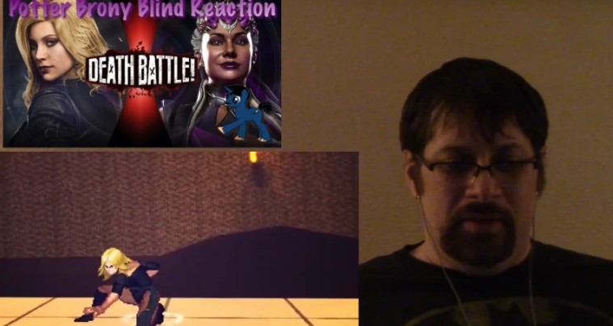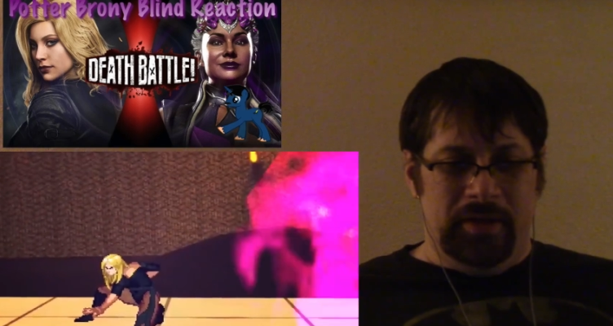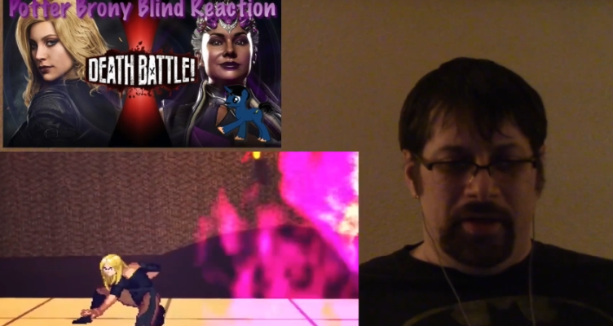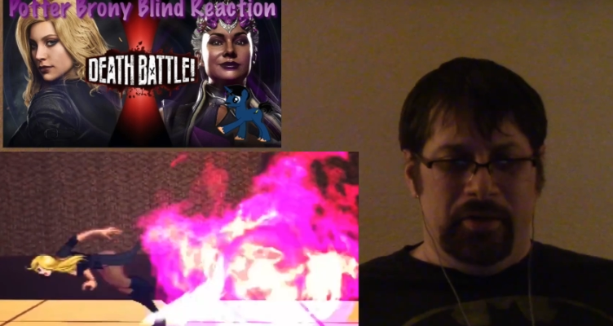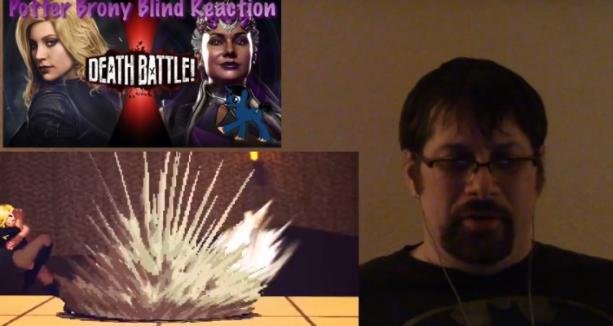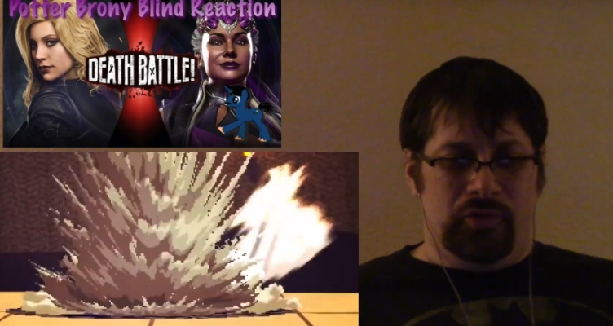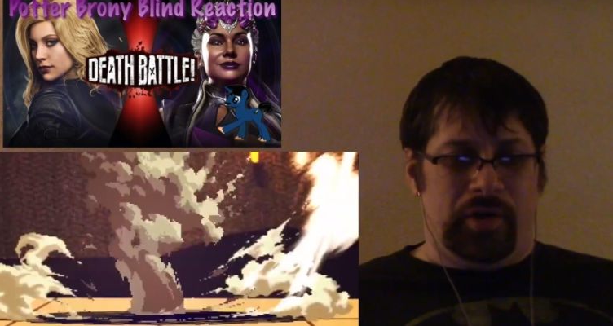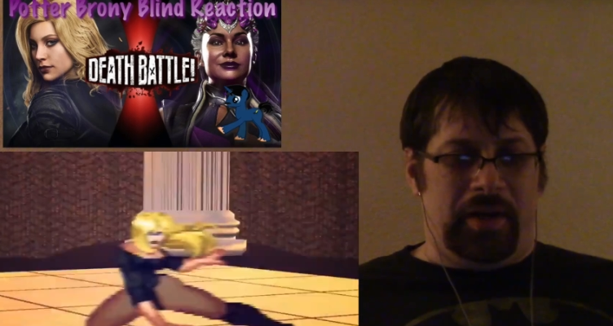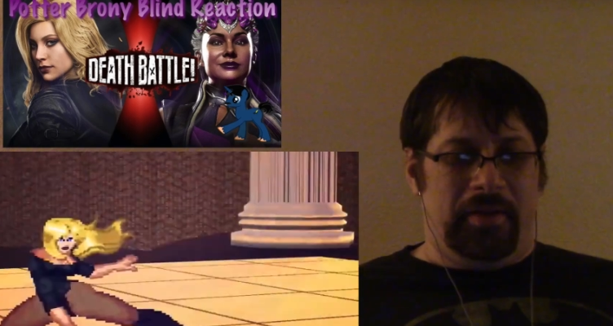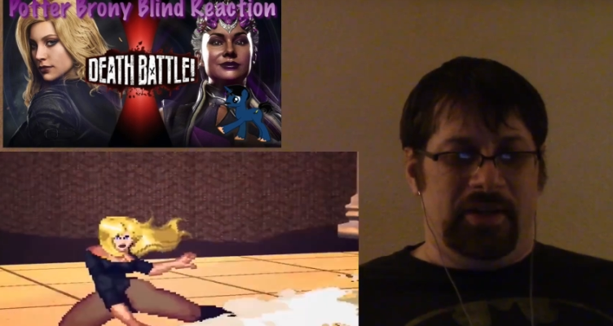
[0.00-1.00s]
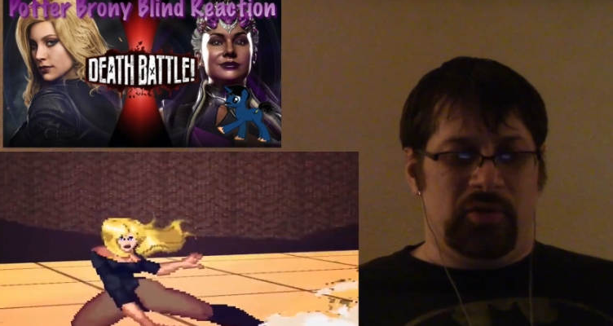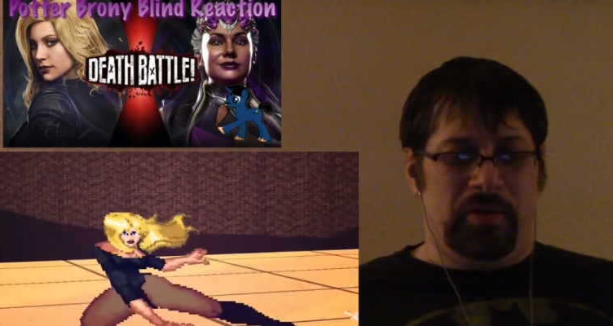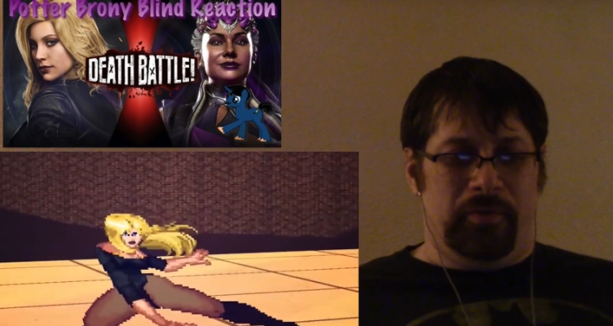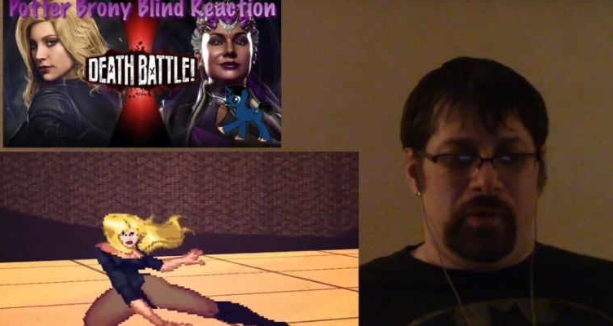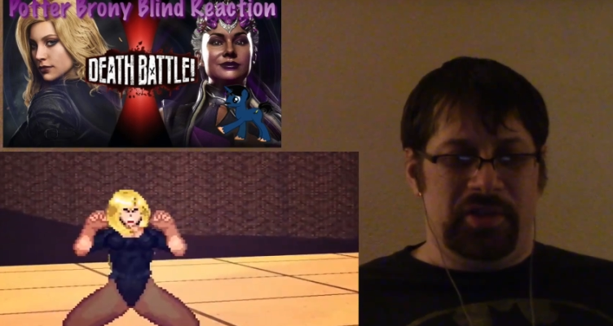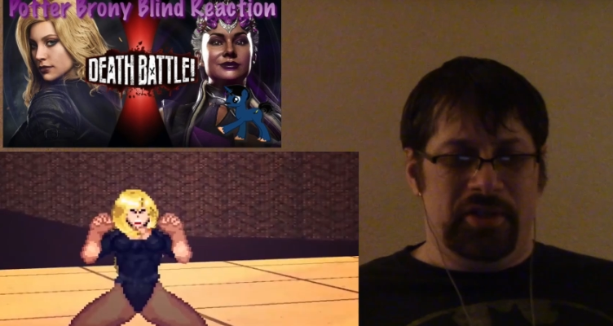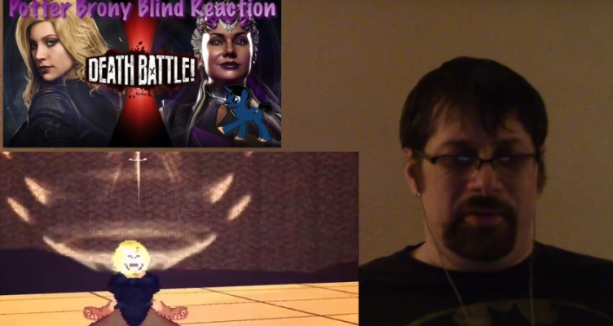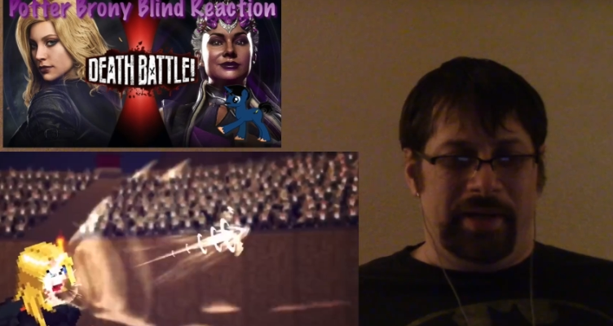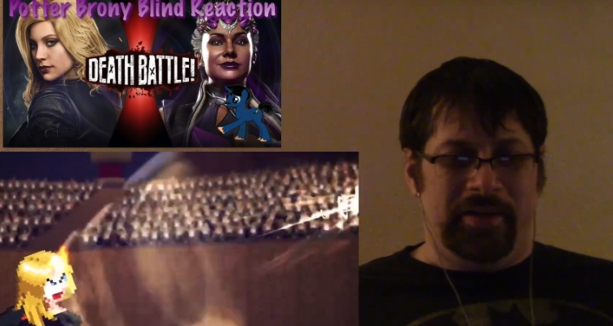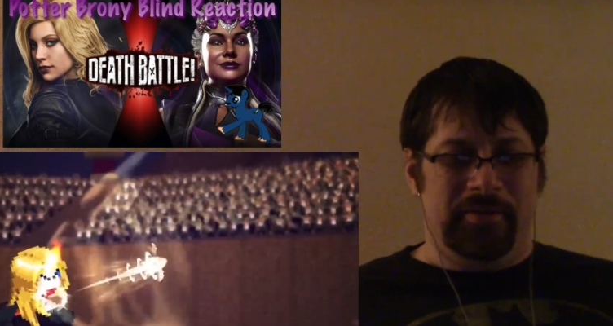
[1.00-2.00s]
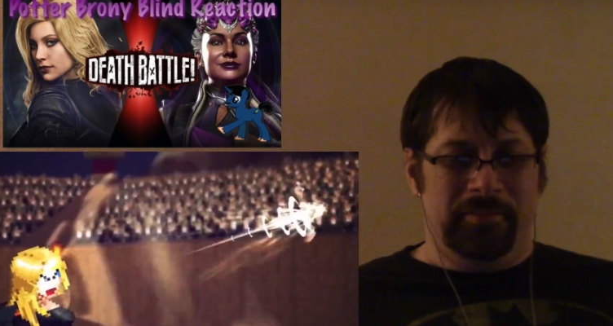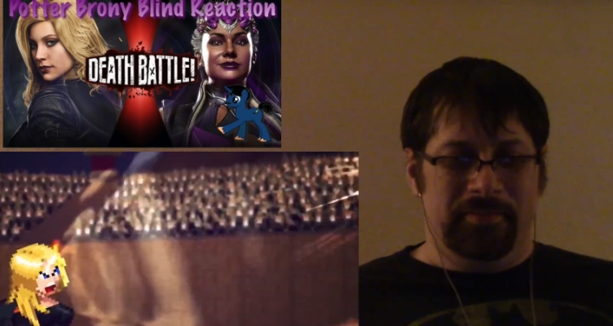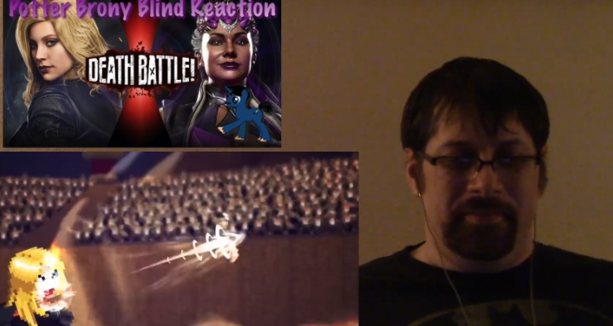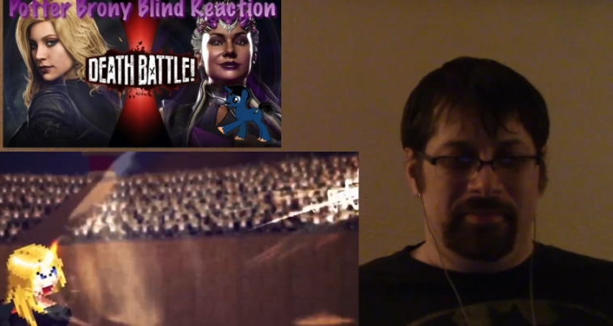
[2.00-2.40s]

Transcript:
Speaker 1: You can do tricky things with your voice too, can't you?